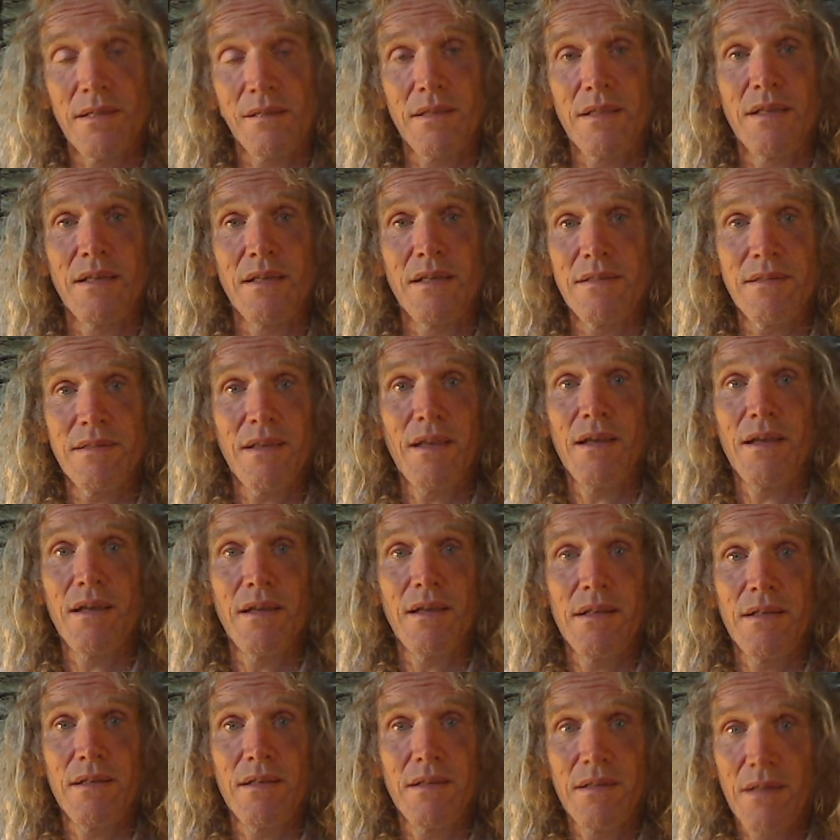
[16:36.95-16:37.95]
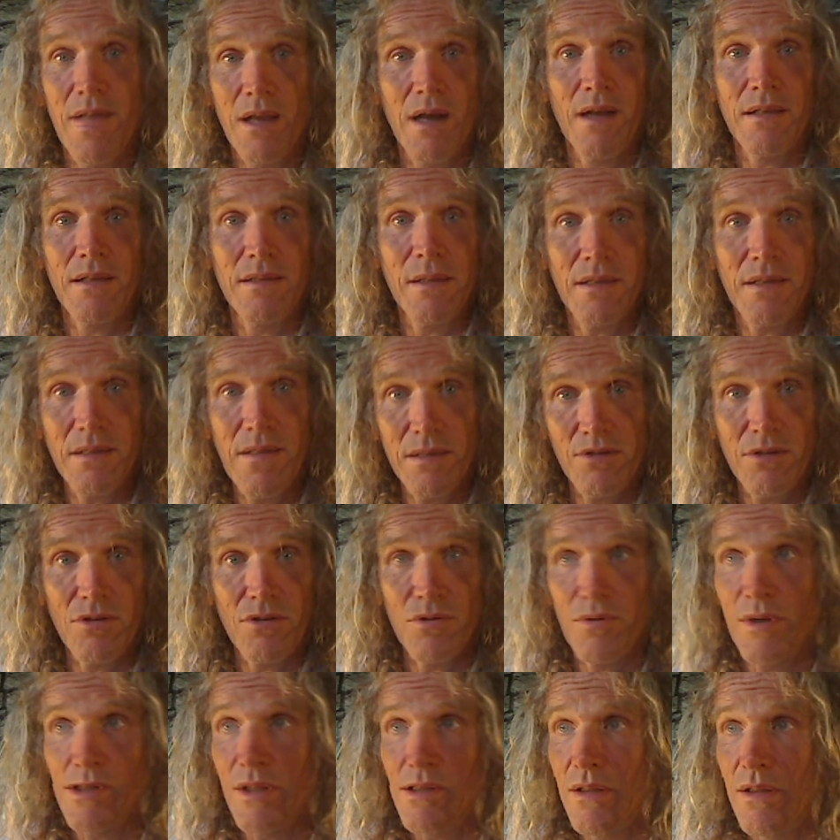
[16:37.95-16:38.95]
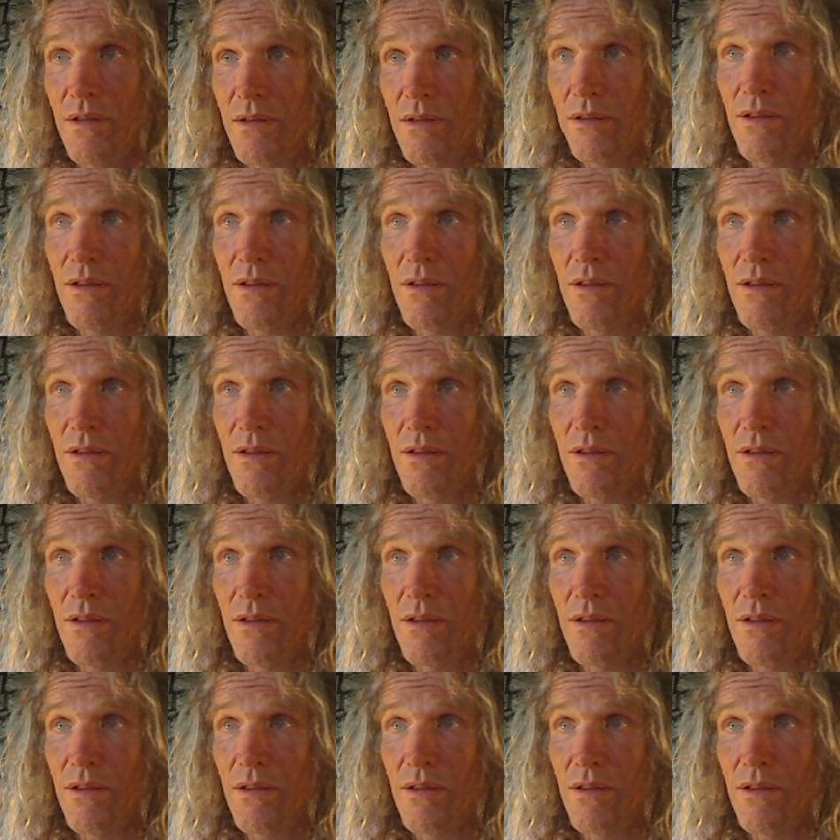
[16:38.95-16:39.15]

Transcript: thinks God didn't do it.